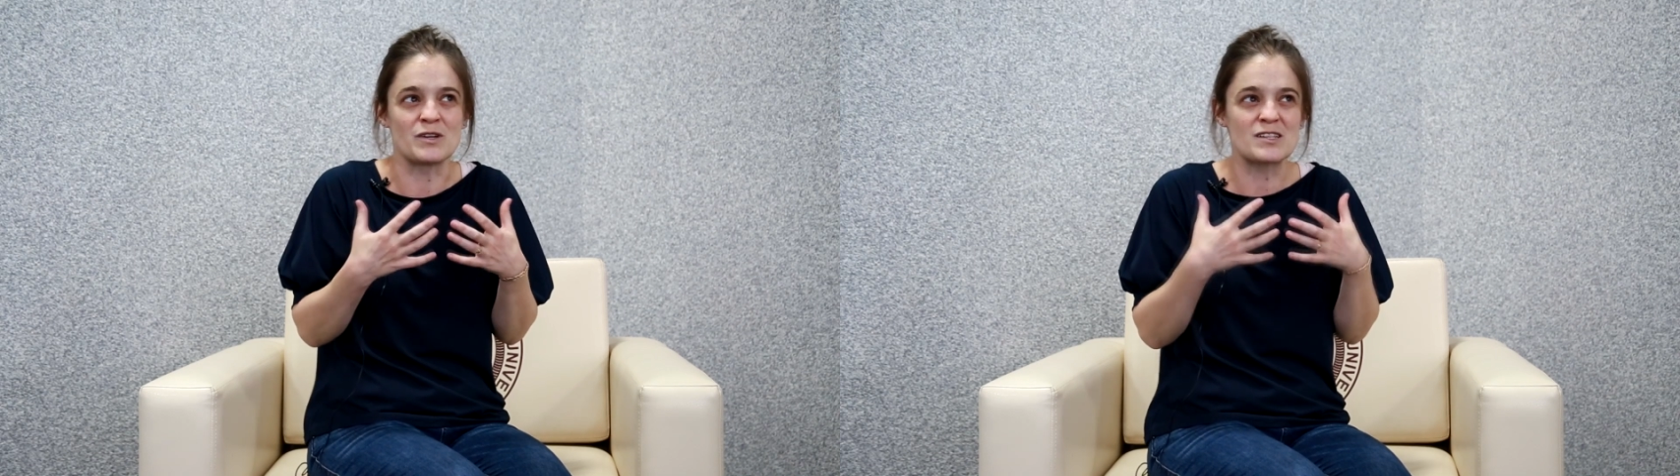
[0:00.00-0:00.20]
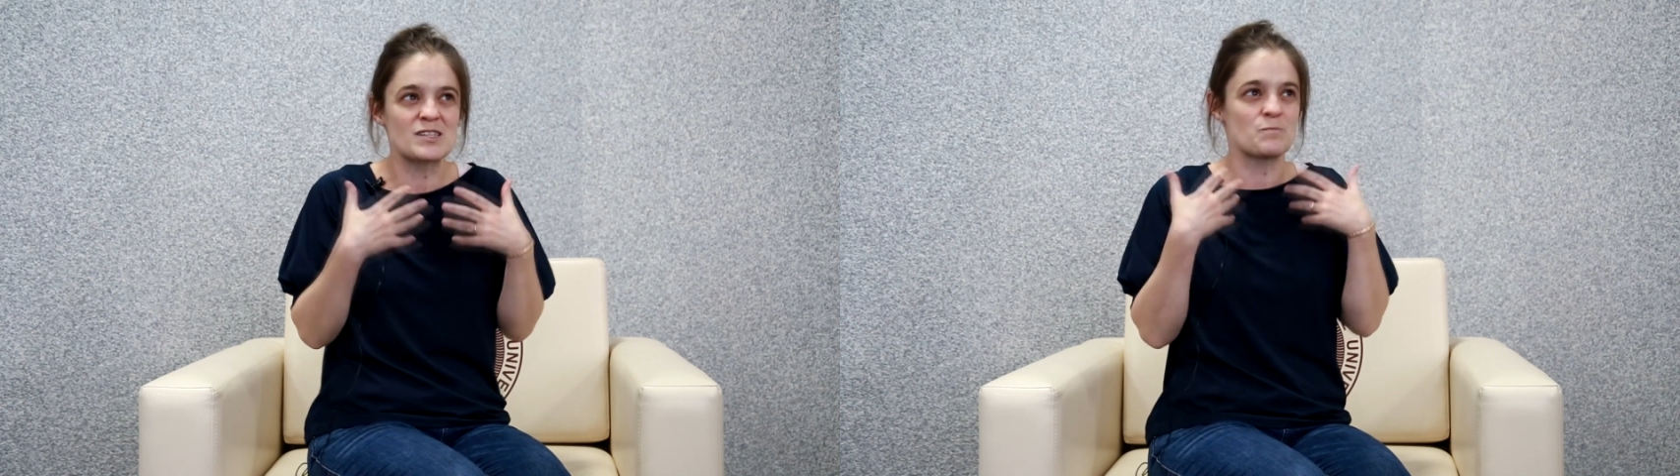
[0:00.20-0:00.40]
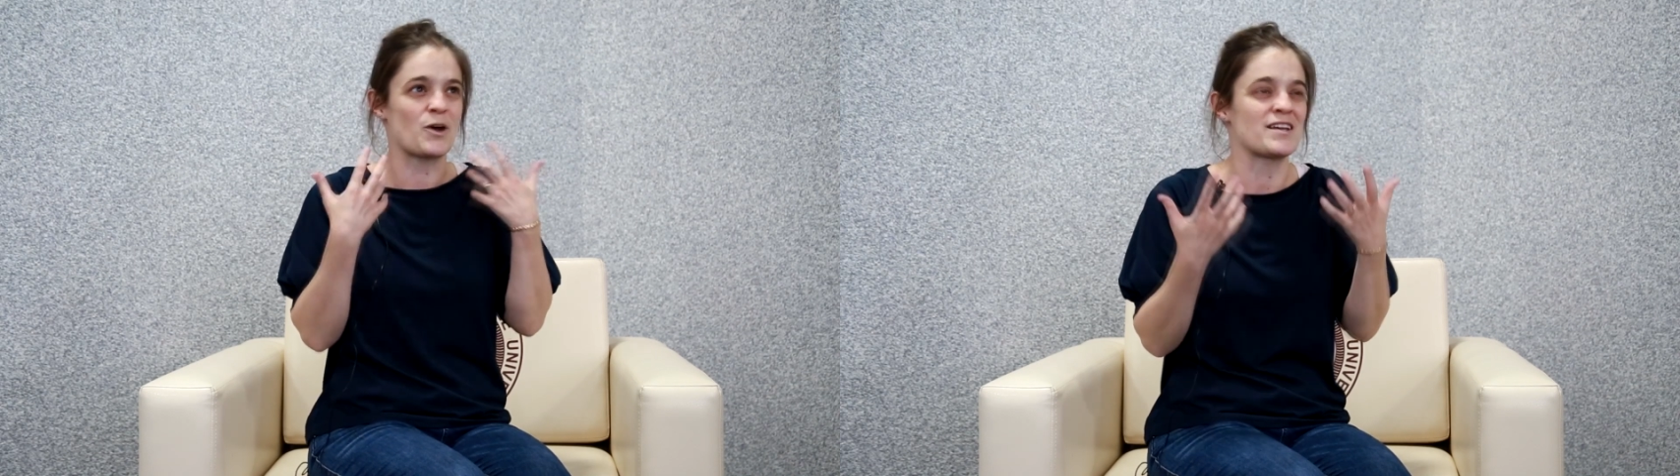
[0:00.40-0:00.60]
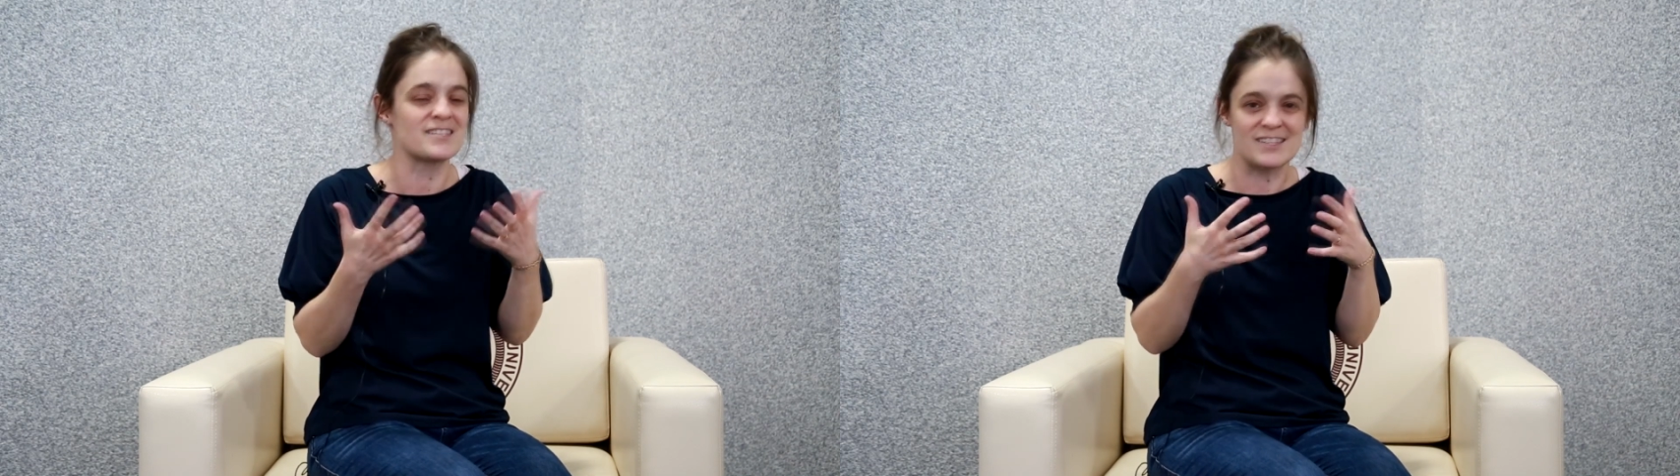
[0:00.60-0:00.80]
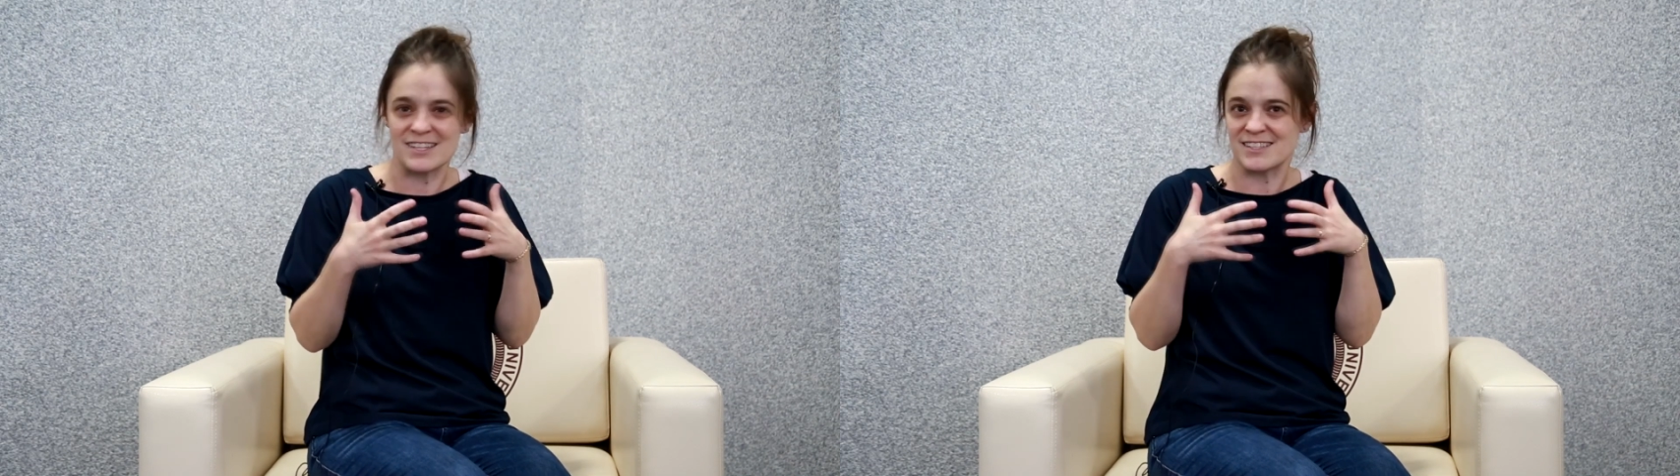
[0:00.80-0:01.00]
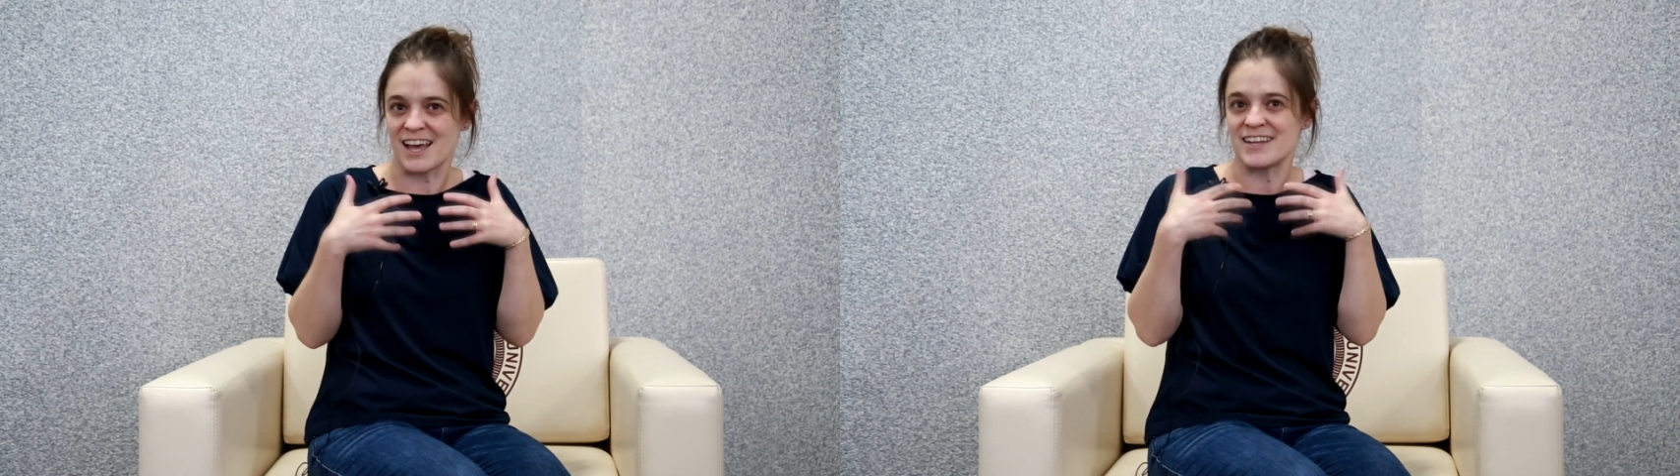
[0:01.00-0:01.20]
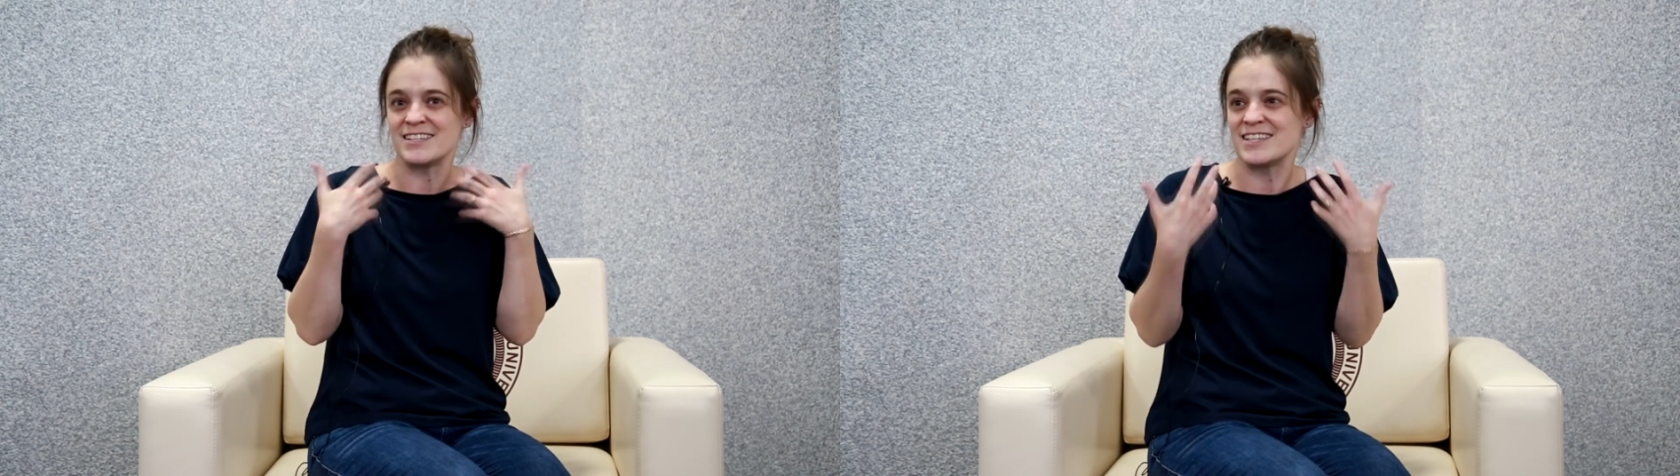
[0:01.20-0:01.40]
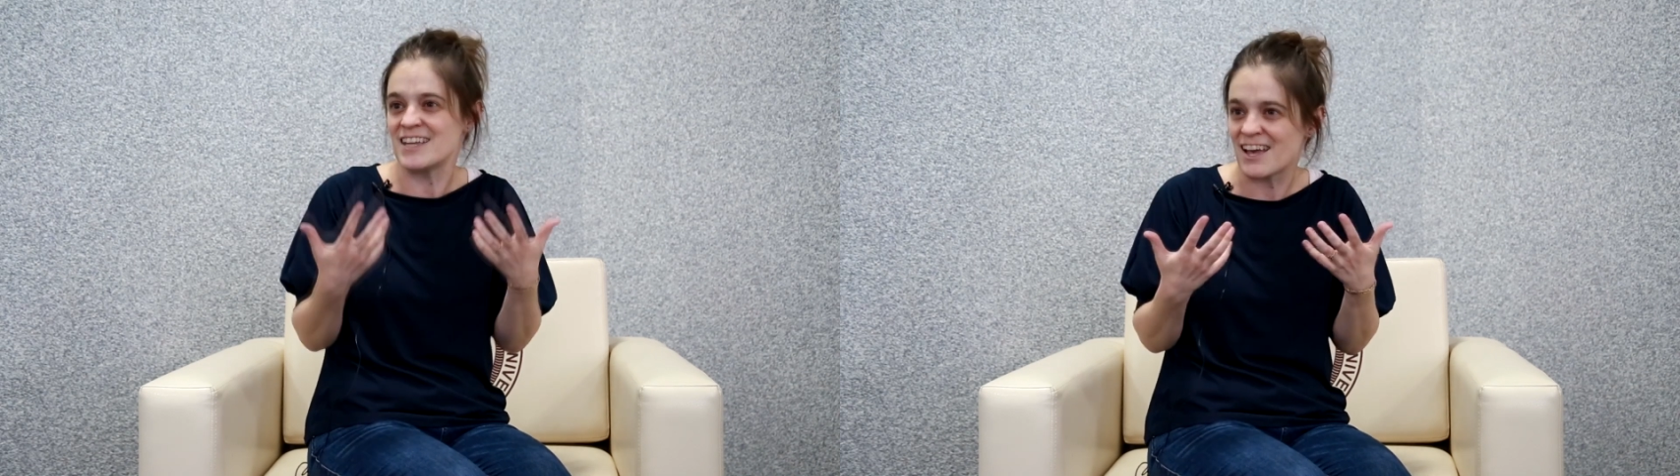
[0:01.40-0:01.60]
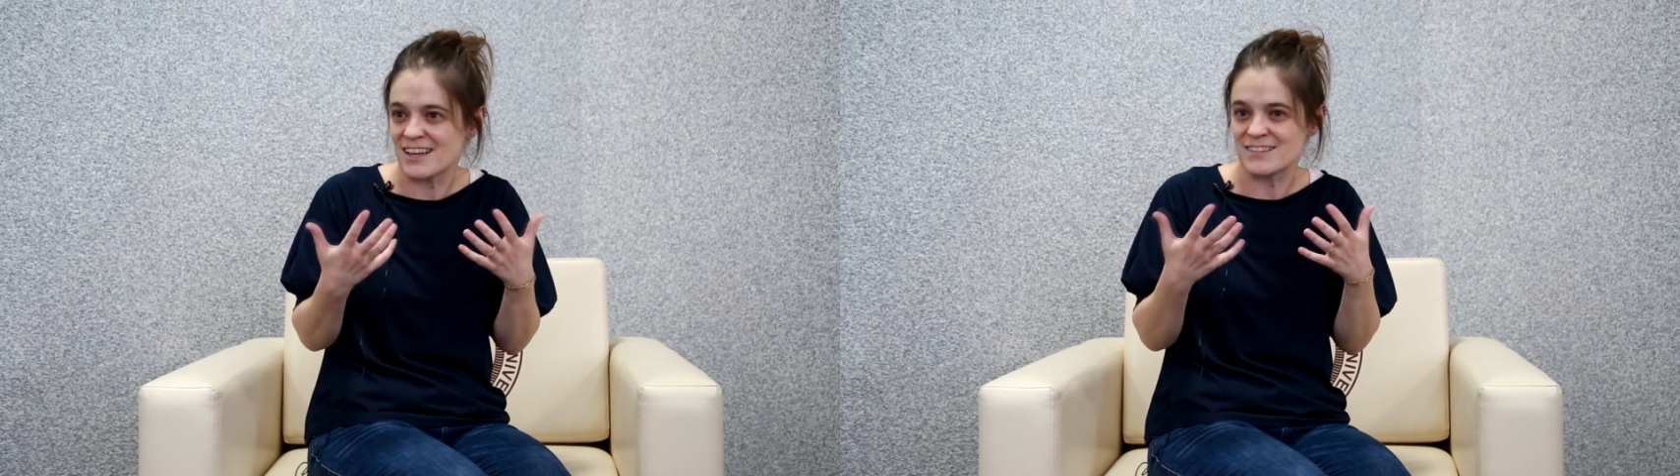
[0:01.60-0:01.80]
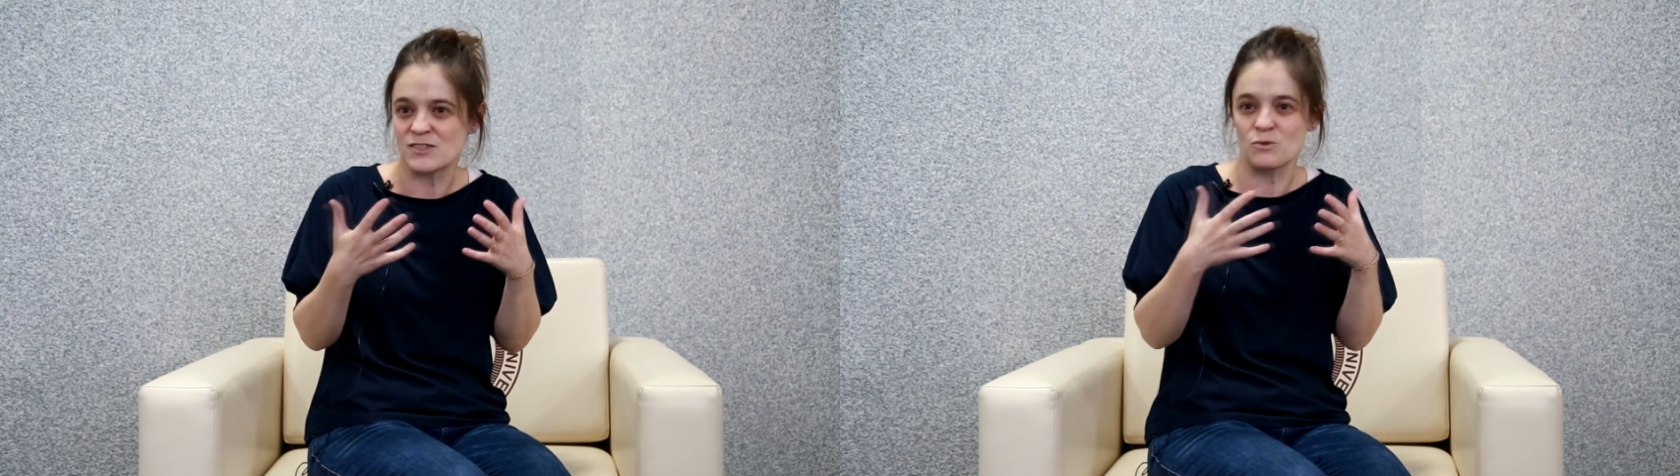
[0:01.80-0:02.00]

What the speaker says: express these ideas